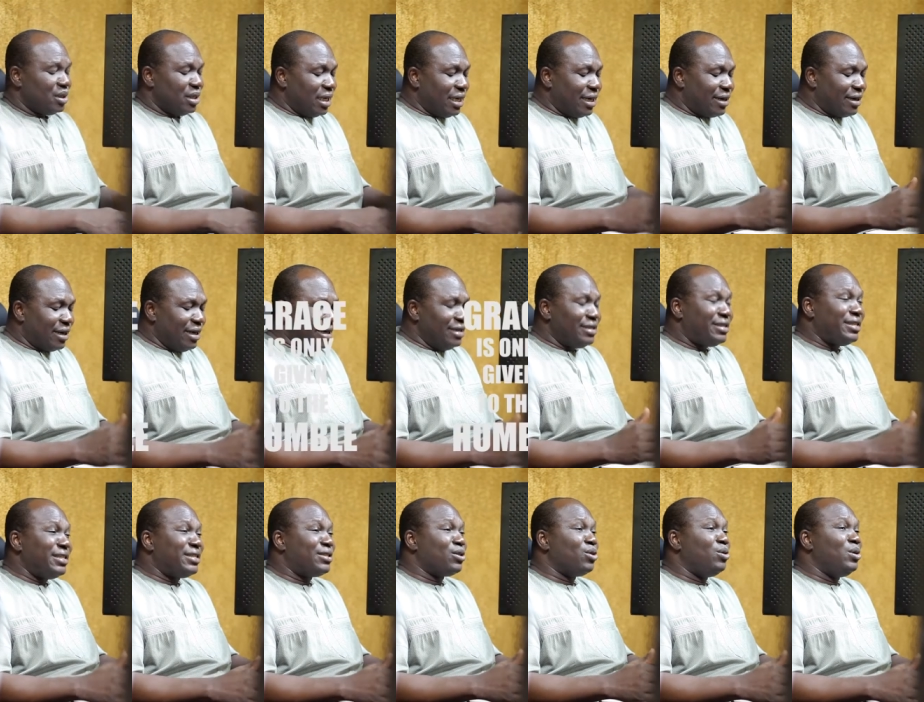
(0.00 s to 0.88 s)
Grace
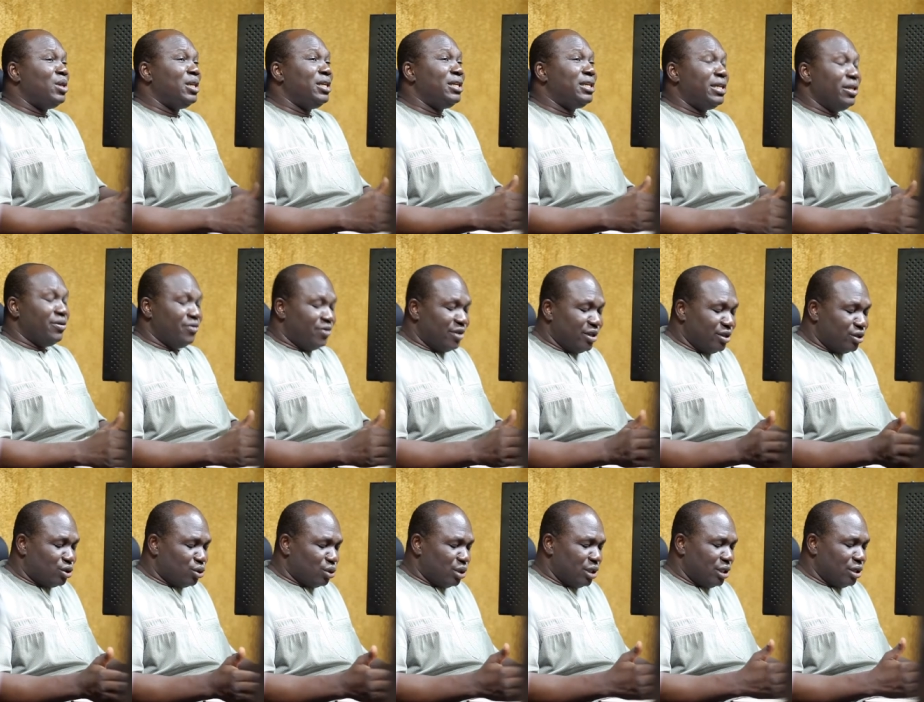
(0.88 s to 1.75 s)
is only given
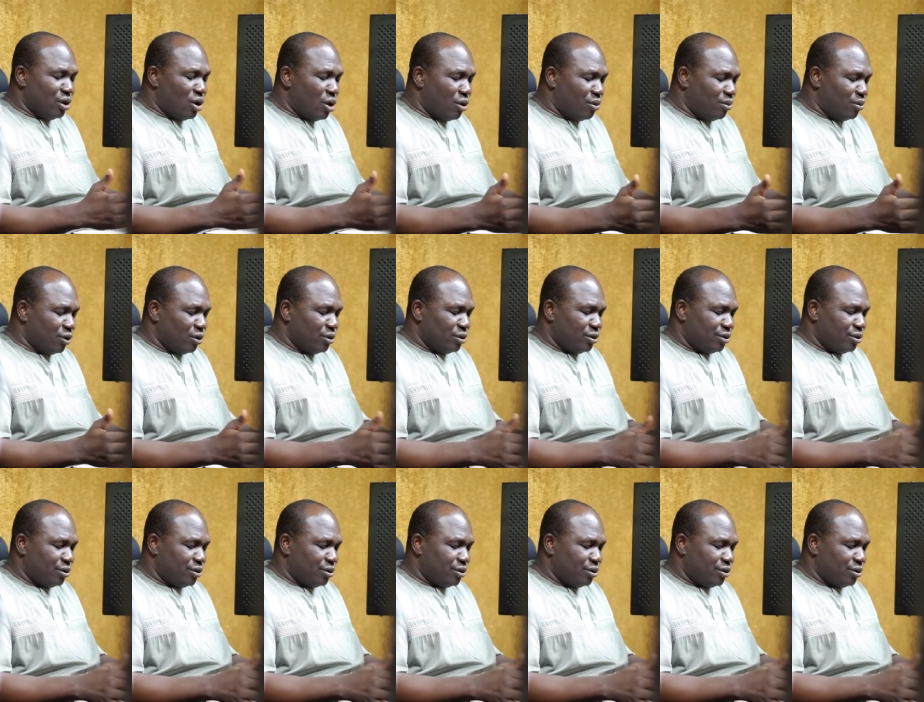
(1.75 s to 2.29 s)
to the humble.